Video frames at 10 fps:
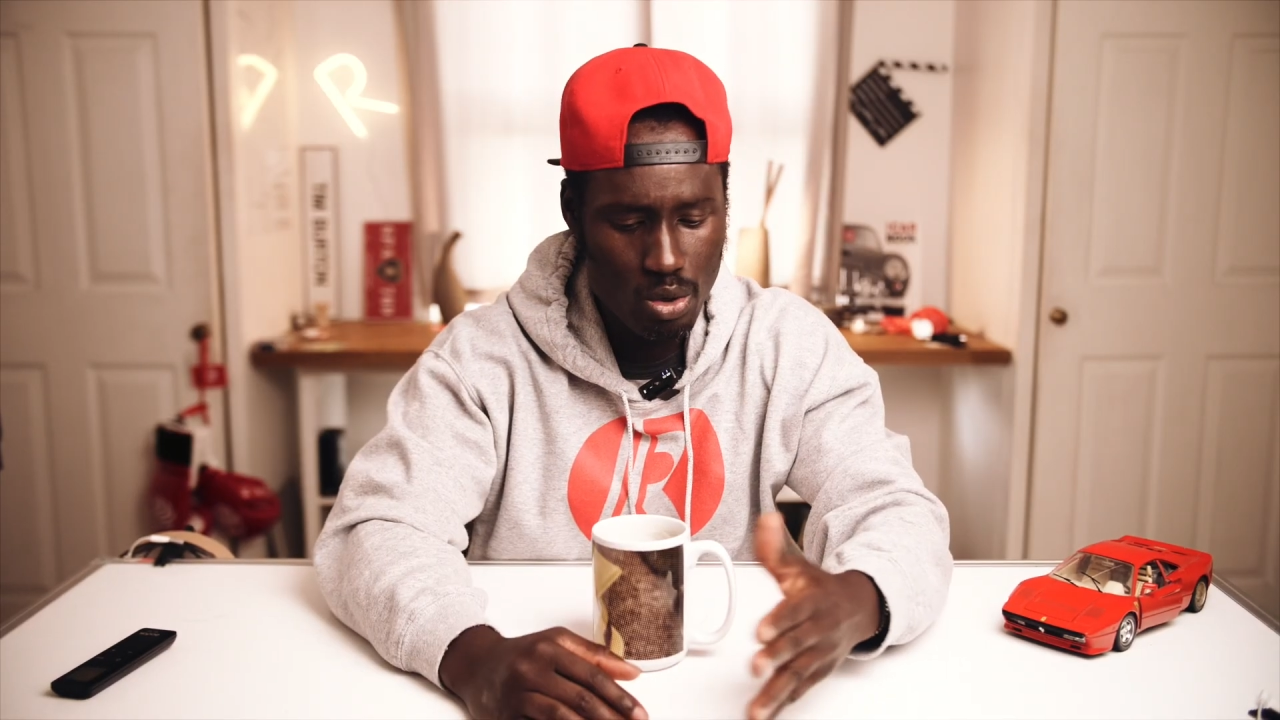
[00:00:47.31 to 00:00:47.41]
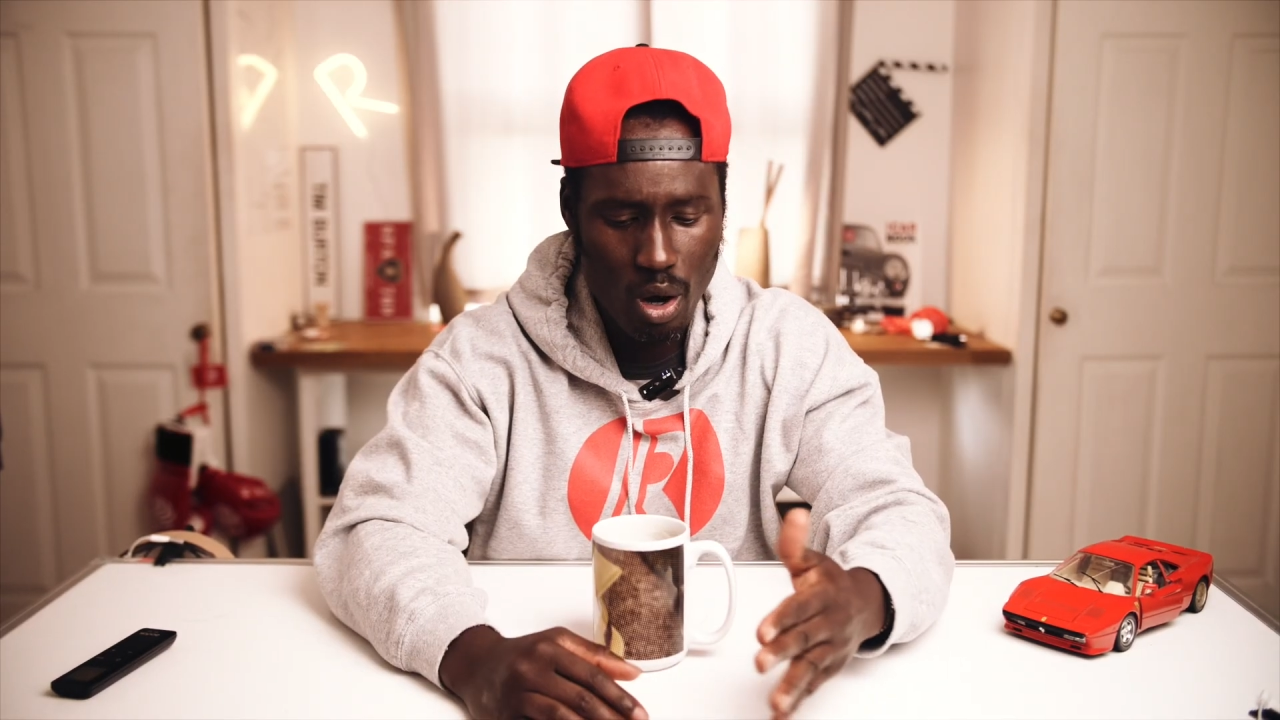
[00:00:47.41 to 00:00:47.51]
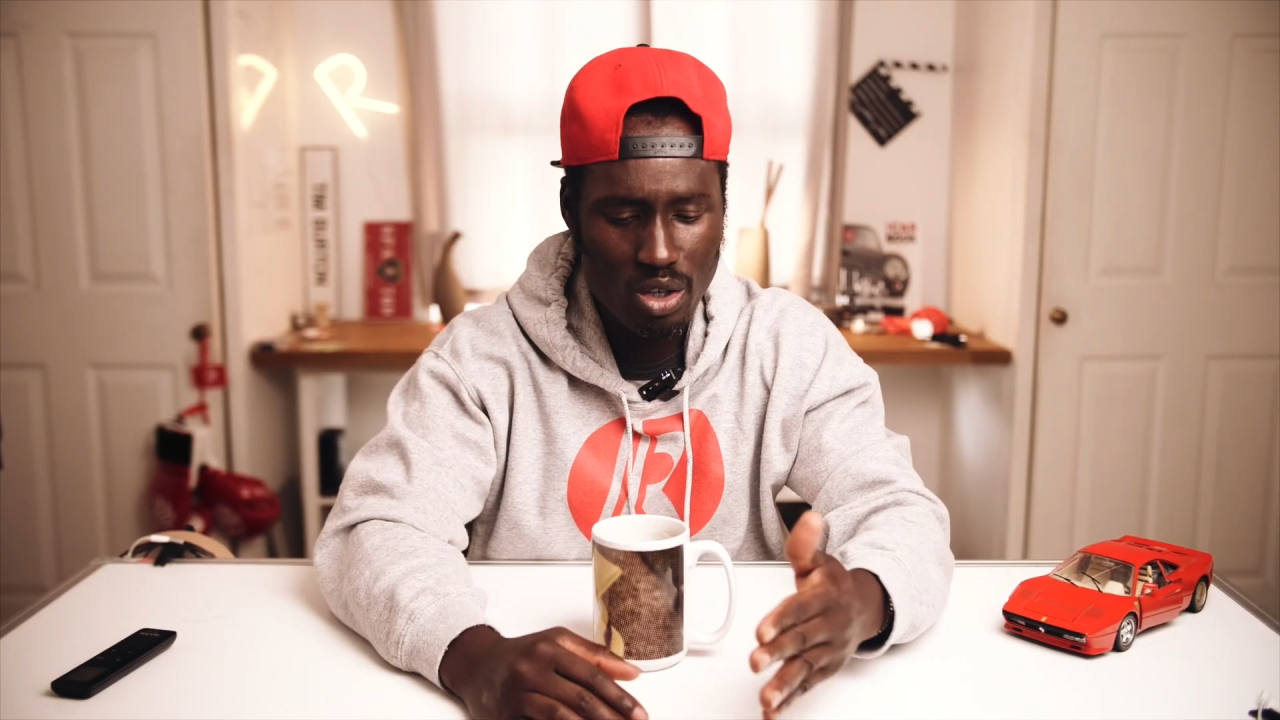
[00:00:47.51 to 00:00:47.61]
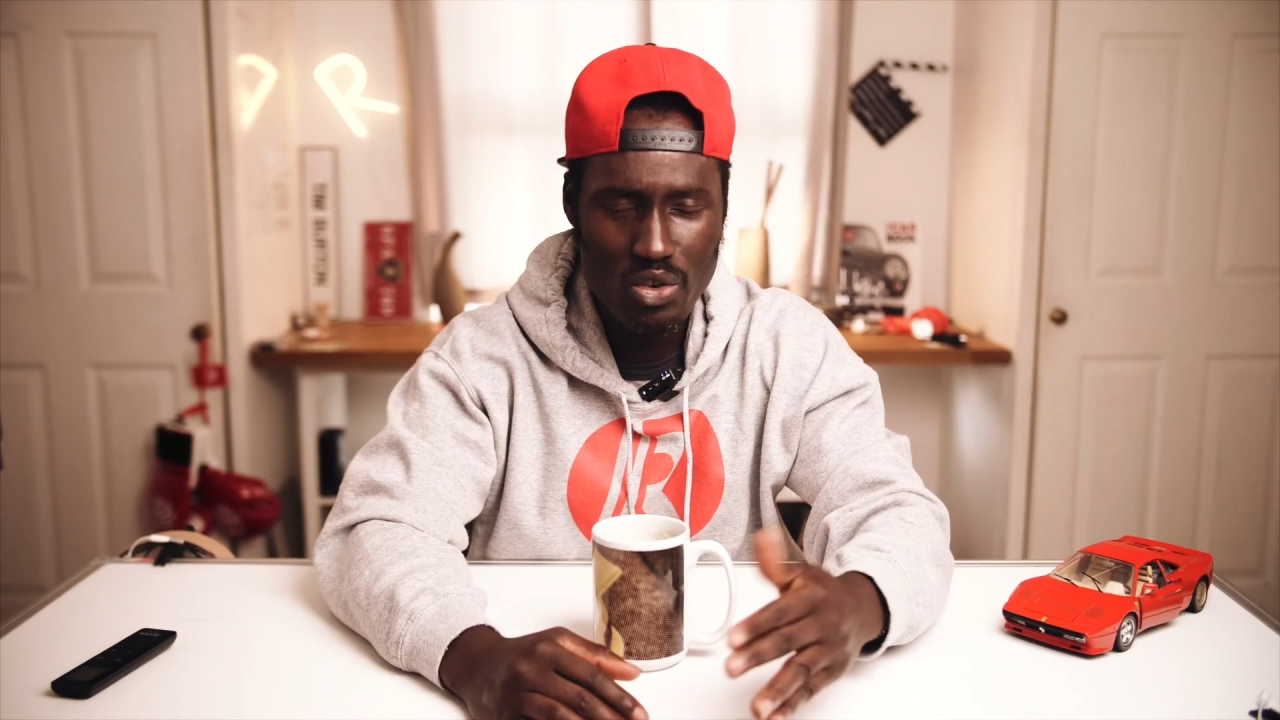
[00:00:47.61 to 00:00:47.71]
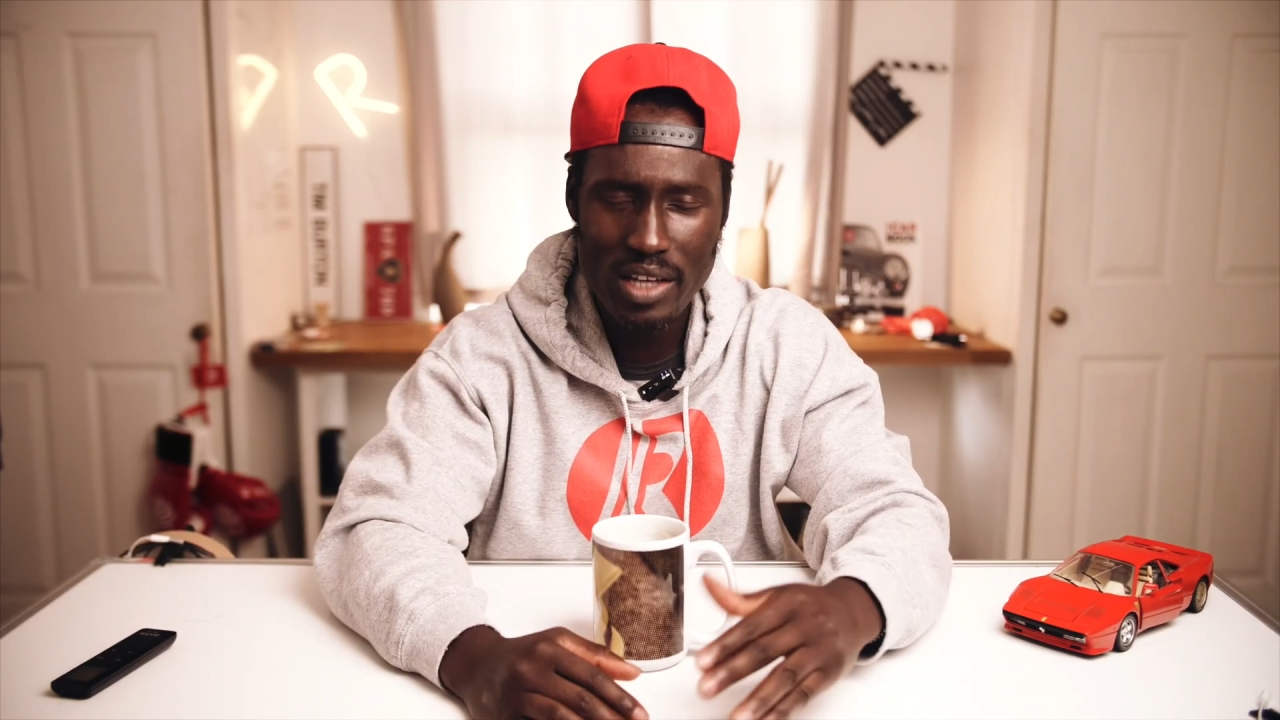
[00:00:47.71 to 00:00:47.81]

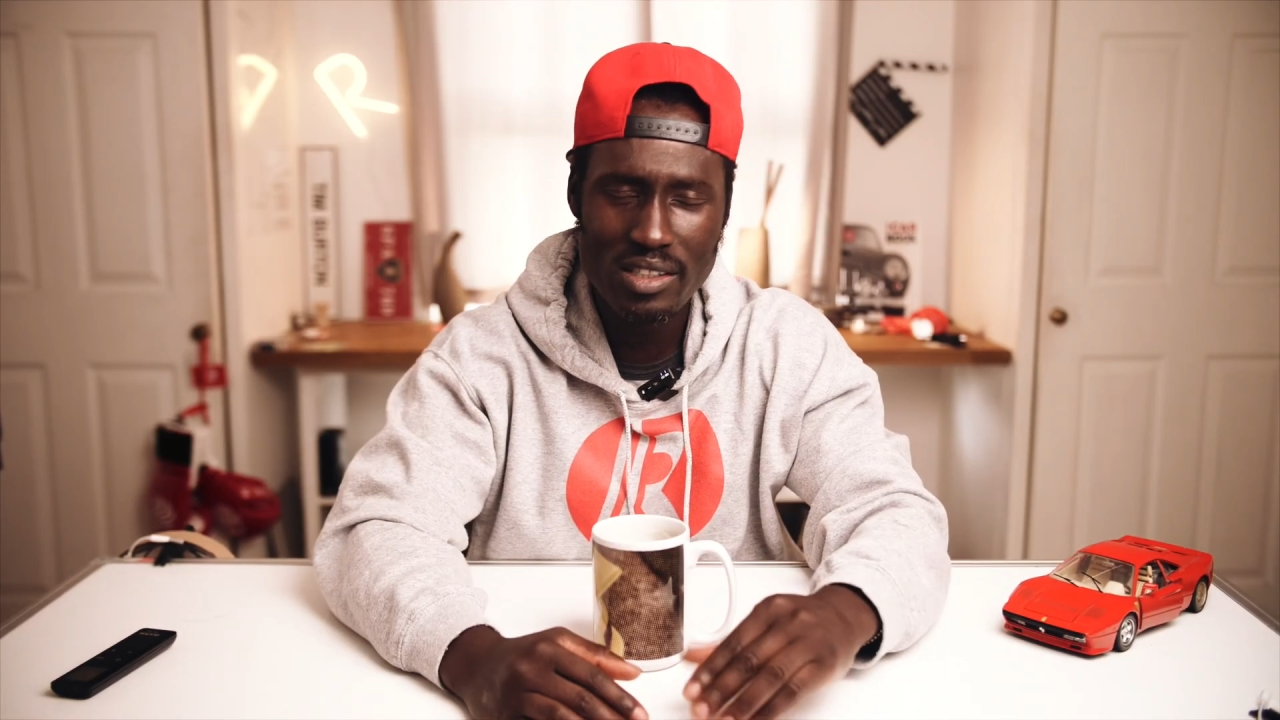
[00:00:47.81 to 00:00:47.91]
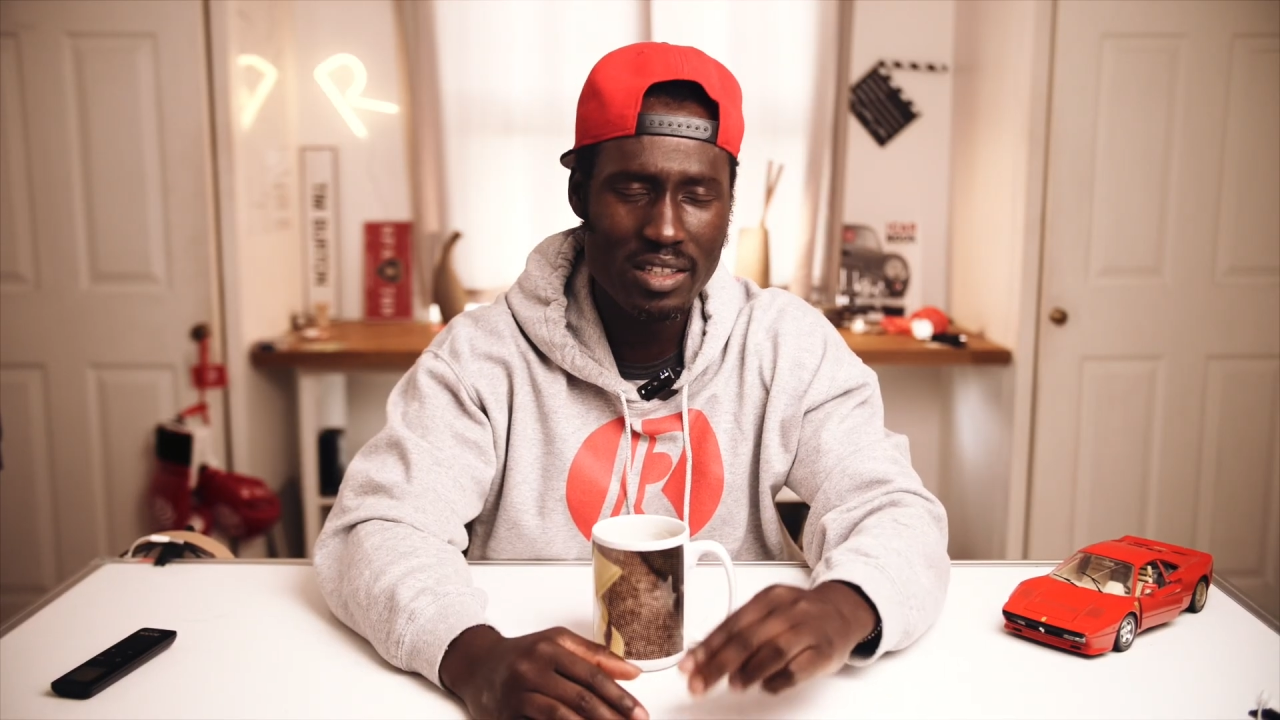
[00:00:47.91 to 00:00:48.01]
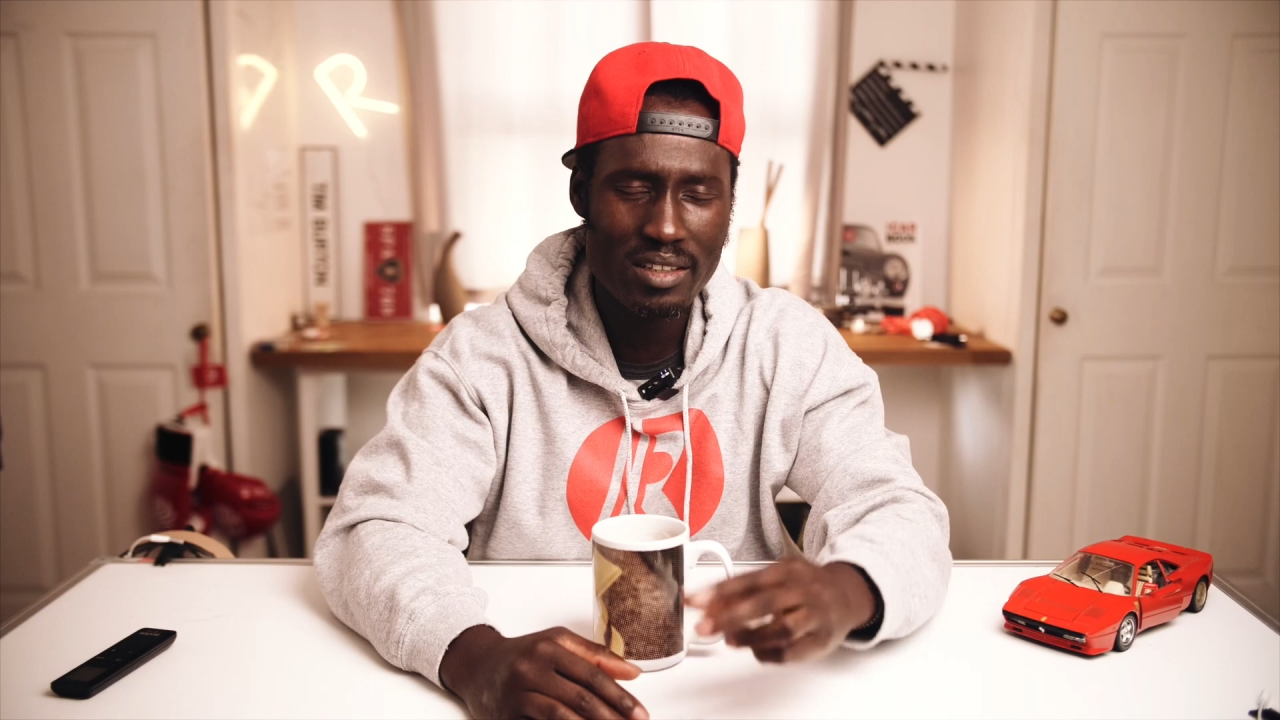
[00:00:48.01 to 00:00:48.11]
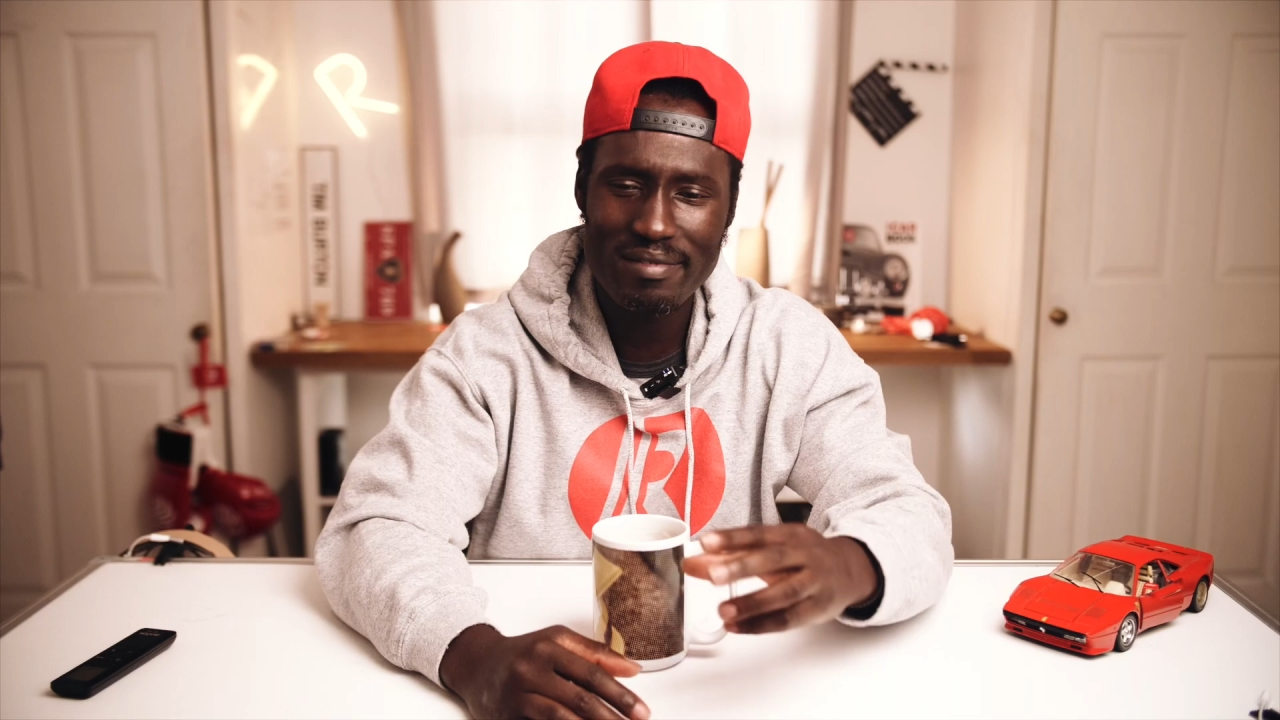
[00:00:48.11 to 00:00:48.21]
contrasting